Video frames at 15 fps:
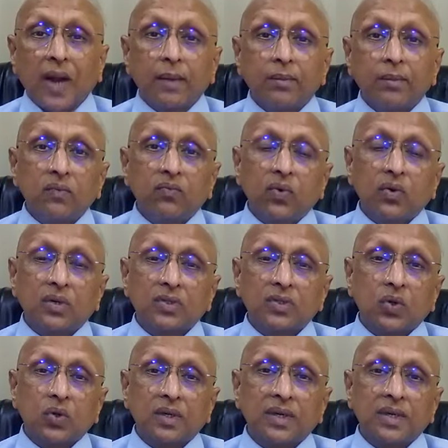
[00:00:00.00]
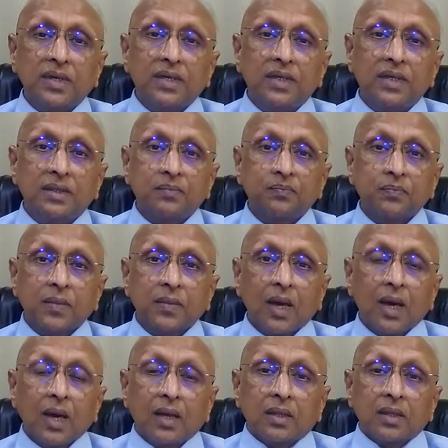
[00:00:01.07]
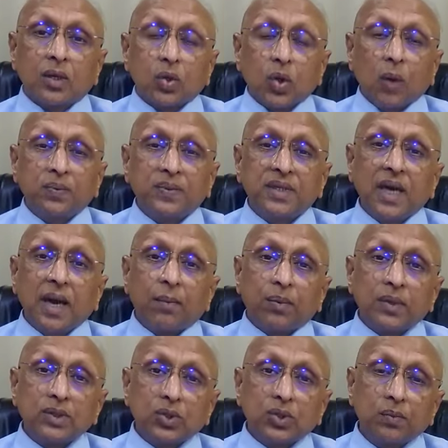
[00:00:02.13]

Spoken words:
primary focus on kidney. The dropsy happens